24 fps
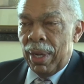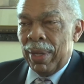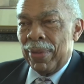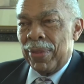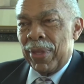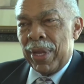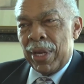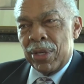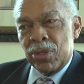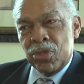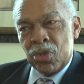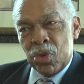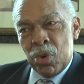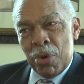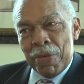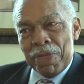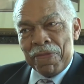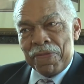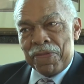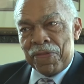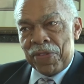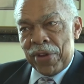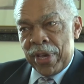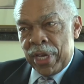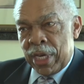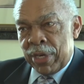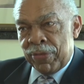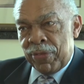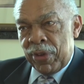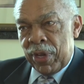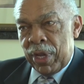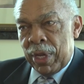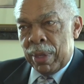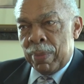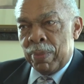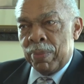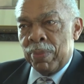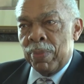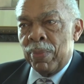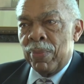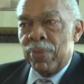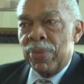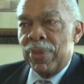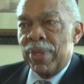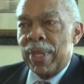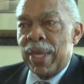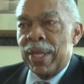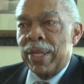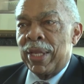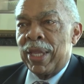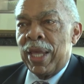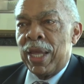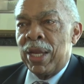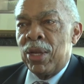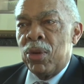they are so afraid of him that they